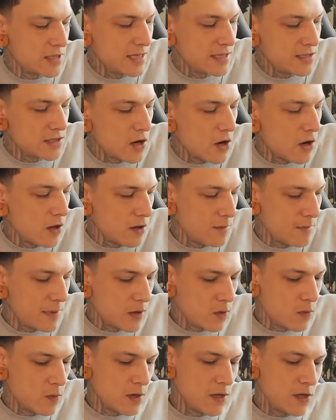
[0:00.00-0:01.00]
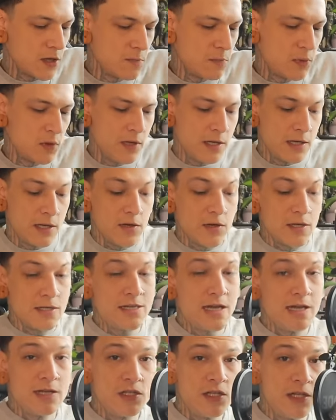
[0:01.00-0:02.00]
It's all about where you're putting your
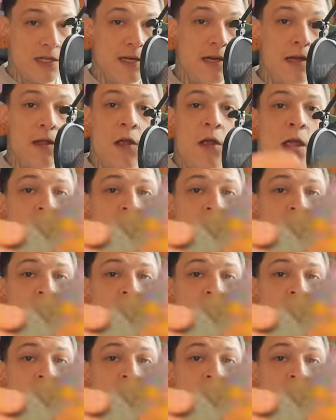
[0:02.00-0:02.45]
attention